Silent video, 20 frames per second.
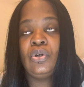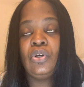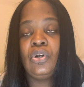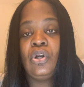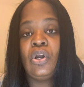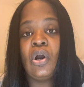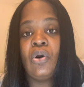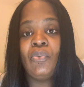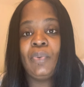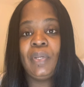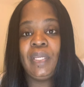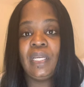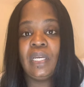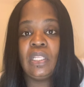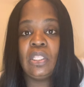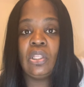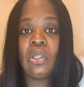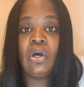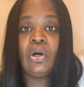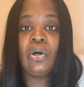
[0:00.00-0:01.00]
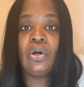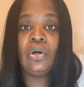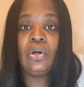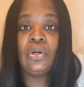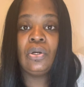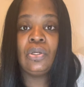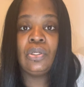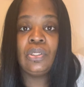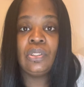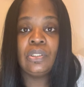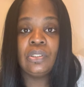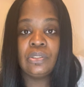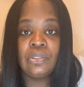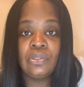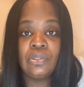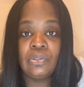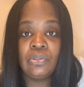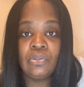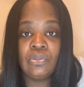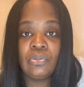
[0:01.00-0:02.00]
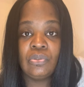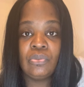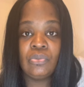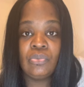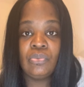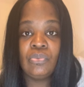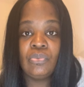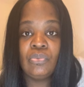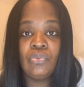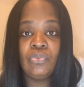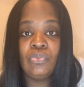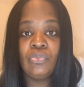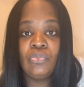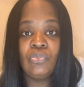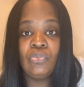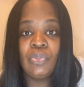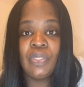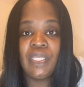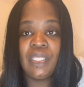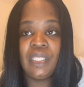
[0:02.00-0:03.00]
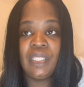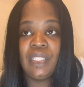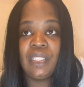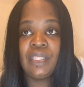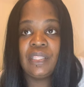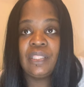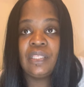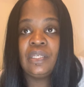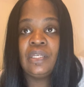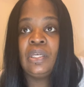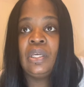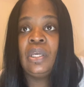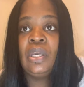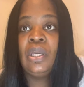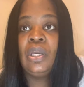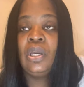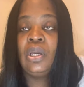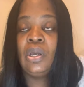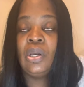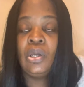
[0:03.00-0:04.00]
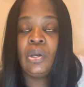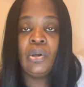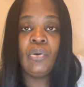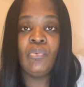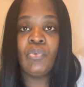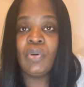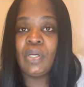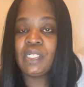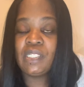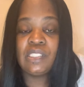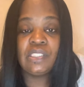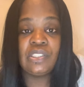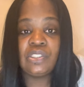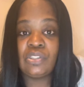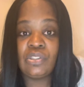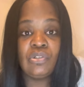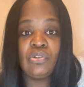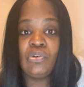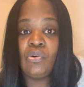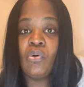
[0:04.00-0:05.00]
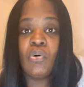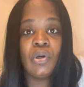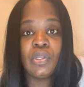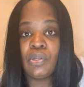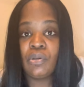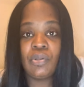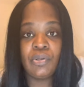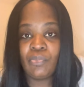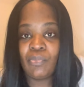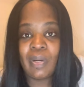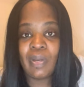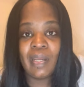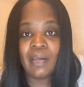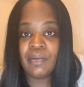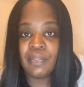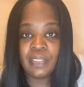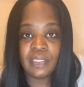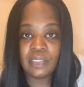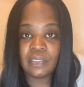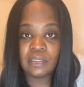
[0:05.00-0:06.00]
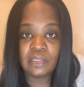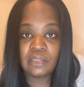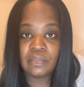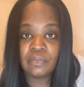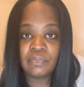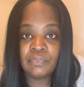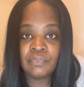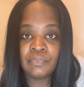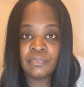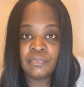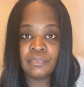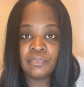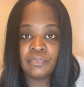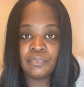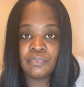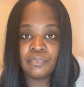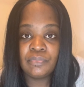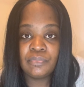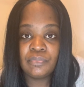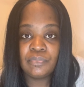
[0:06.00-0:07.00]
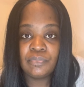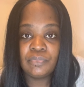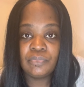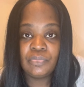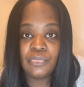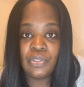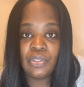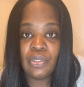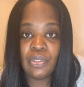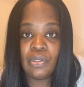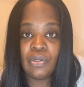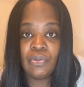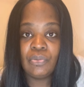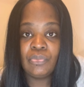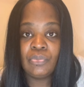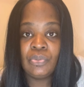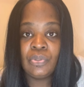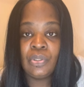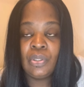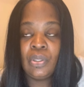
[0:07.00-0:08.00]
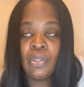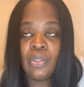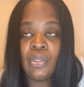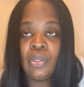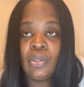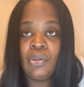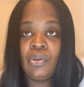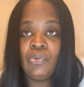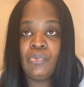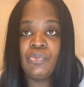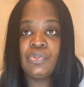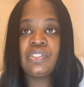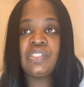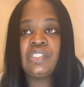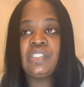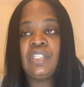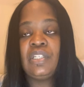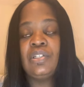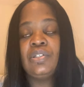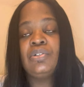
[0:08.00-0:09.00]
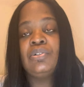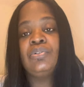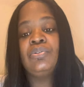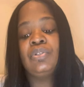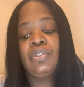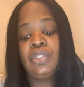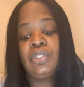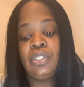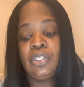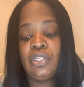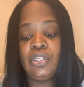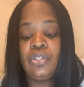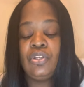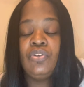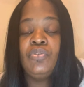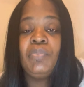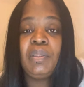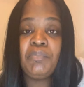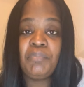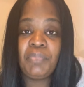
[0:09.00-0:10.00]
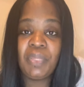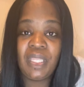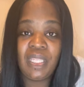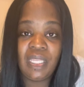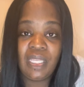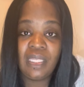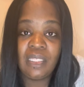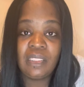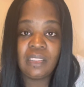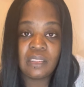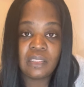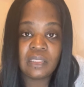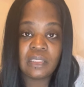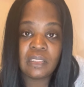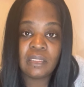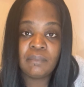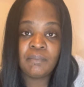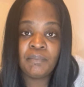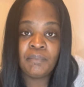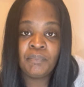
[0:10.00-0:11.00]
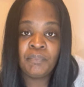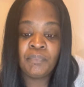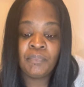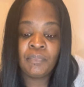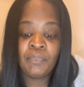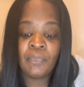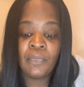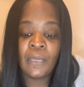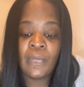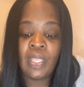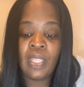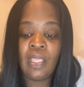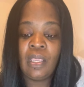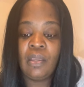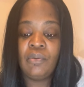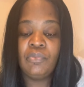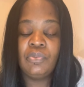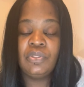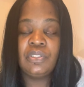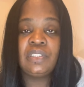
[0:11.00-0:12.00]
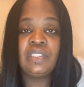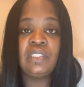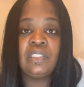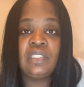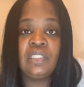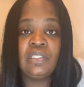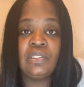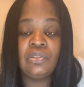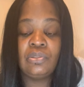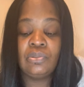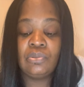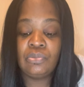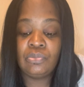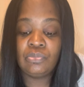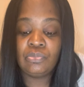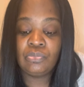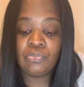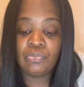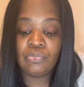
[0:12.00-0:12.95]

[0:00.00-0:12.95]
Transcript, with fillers: going along with what is going on around us. You know, we're still human beings. We're still,